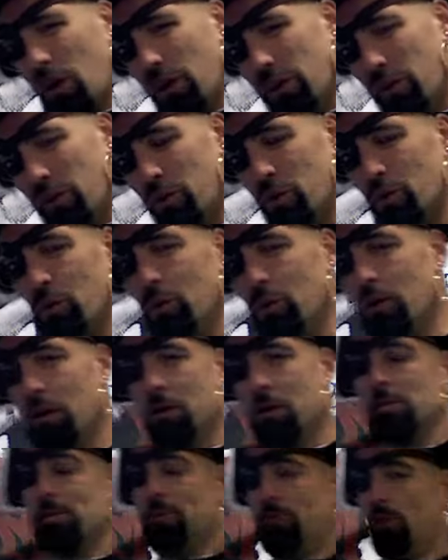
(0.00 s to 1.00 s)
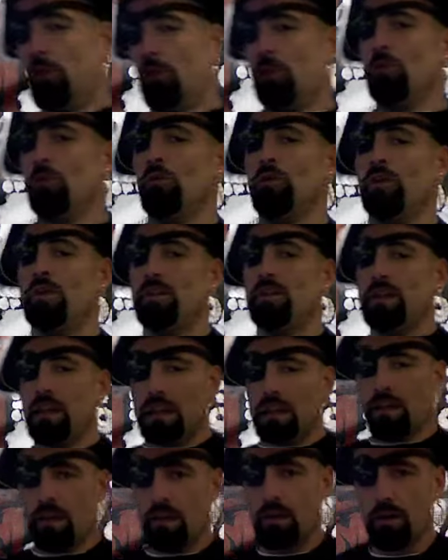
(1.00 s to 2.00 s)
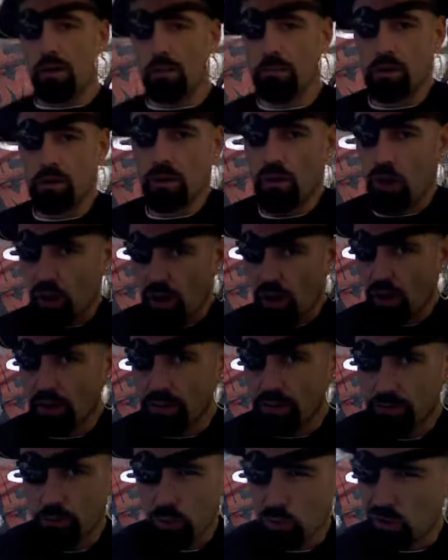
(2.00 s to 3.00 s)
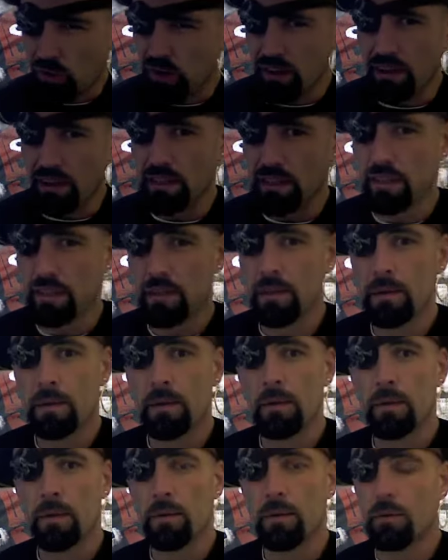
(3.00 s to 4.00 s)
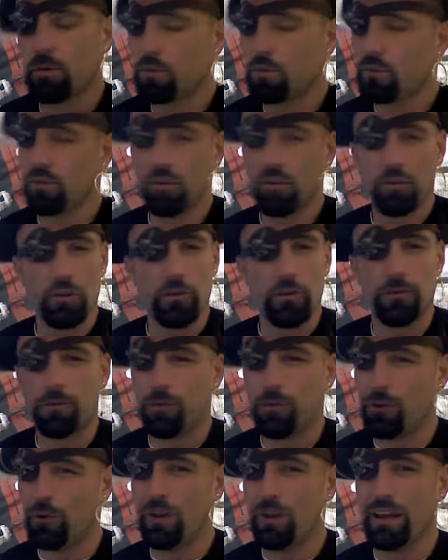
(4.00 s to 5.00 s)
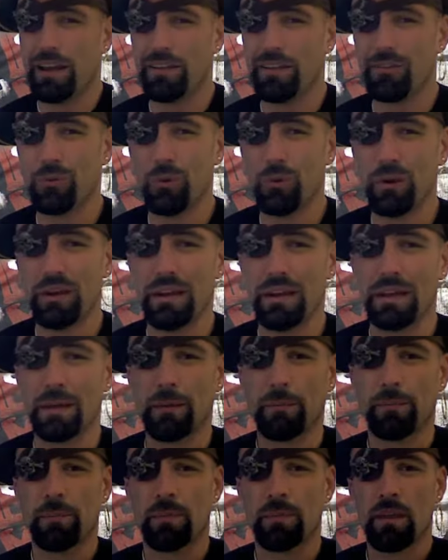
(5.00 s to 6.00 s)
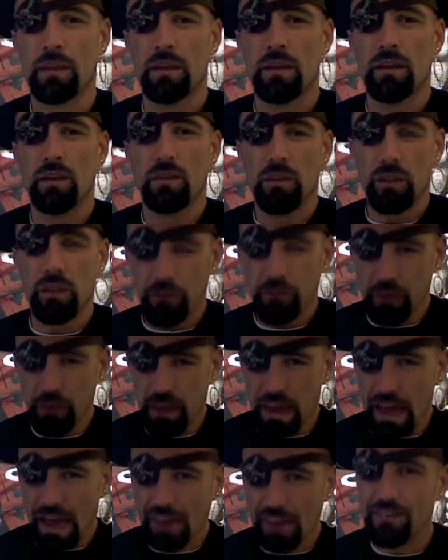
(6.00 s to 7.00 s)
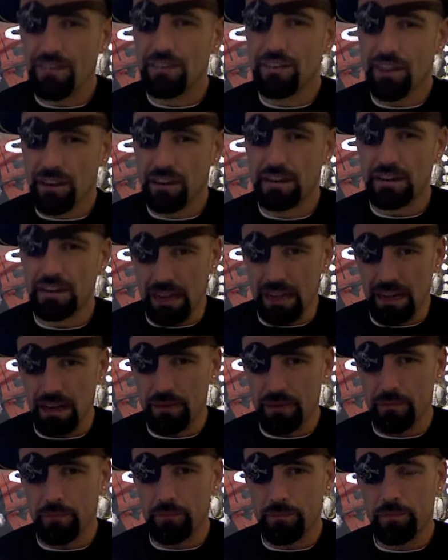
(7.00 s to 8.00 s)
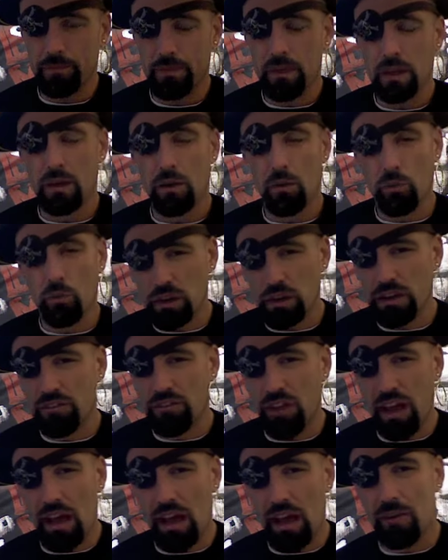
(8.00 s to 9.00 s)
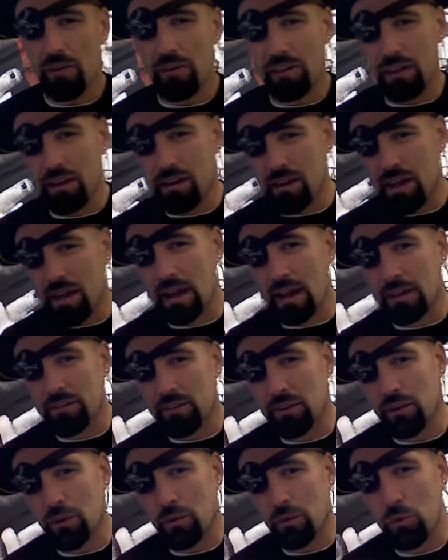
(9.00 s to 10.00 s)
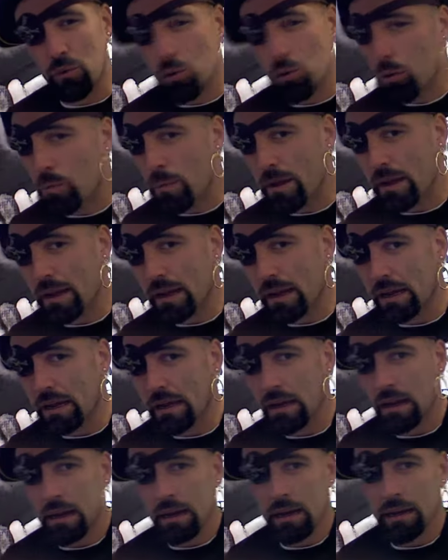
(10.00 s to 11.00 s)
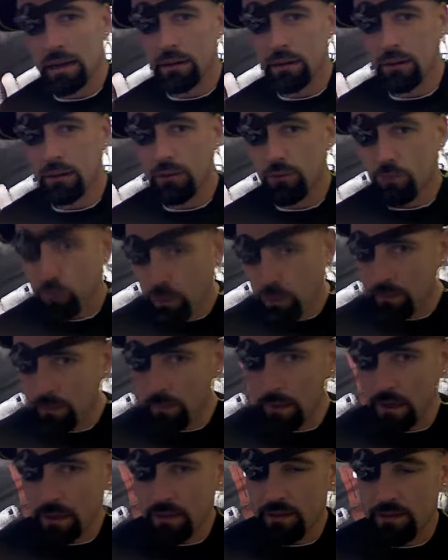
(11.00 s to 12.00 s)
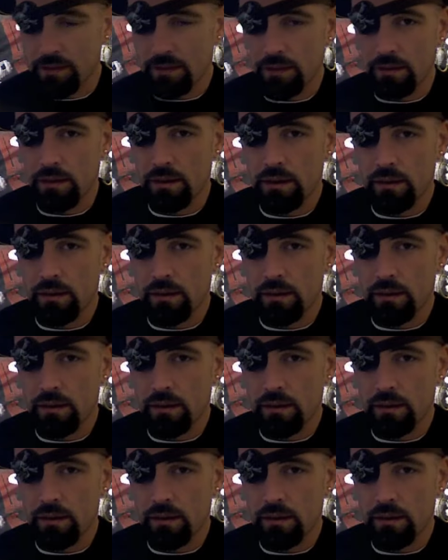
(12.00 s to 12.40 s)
to do before move-in day comes on August 20th, which is just a few days away. If you haven't done it yet, reach out and connect to your roommate and your suite mates.